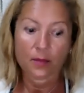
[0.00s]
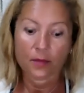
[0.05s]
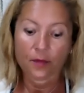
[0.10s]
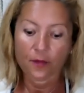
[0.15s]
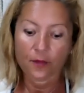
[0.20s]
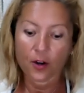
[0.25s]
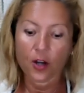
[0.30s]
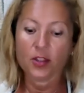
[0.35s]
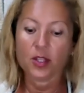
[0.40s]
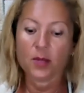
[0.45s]

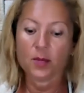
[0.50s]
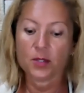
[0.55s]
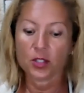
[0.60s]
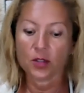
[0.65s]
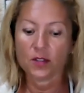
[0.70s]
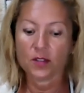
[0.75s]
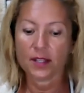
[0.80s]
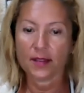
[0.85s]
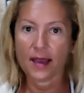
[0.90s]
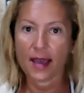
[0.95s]
find
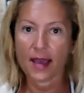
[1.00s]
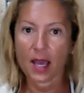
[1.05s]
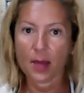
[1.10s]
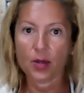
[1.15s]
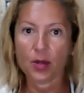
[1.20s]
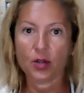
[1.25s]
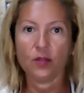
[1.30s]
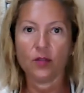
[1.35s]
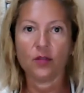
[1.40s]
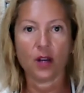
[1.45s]
themselves in the
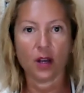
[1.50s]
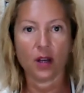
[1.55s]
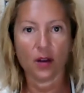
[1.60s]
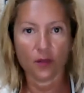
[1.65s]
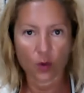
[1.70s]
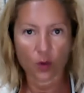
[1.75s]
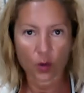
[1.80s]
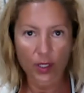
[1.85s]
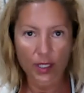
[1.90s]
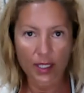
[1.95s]
habit of
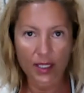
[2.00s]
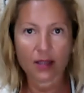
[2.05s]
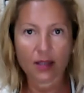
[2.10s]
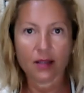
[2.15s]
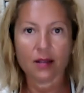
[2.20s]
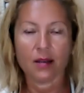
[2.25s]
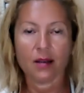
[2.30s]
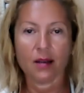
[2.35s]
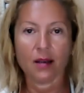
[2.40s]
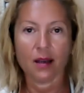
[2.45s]
avoiding
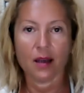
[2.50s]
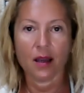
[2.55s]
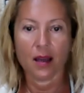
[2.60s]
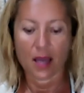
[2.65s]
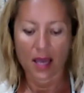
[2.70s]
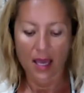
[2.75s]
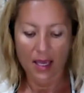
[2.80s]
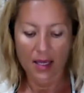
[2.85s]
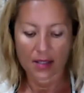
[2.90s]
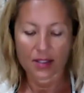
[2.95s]

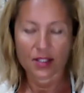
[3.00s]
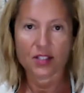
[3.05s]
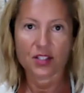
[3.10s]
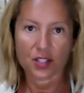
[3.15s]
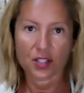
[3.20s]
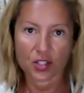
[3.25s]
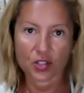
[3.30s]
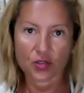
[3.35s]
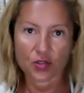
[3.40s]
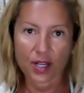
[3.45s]
and
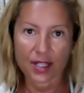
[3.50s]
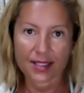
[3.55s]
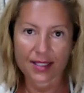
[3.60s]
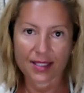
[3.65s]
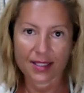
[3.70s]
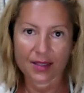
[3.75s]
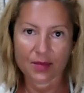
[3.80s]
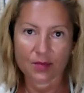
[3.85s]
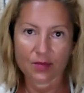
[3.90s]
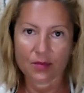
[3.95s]

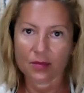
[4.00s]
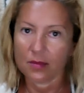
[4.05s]
distracting.